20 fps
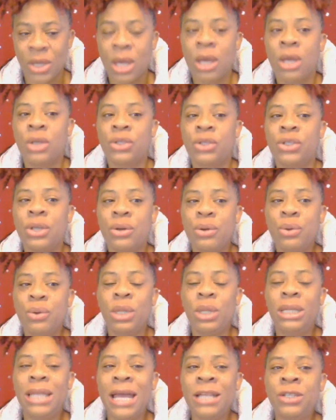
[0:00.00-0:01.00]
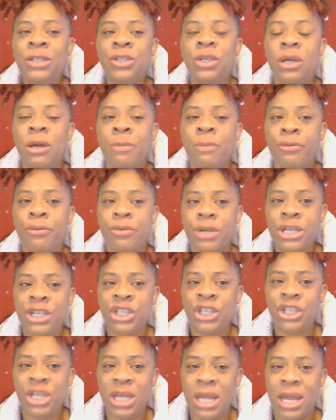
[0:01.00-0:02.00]
So let's
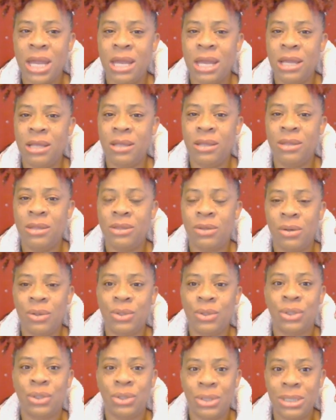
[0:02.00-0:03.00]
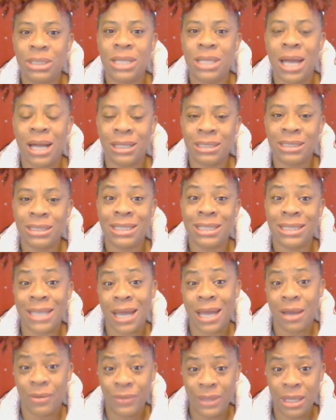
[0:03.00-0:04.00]
appreciate those good doctors
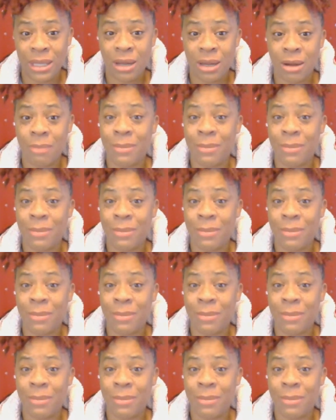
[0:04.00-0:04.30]
out there.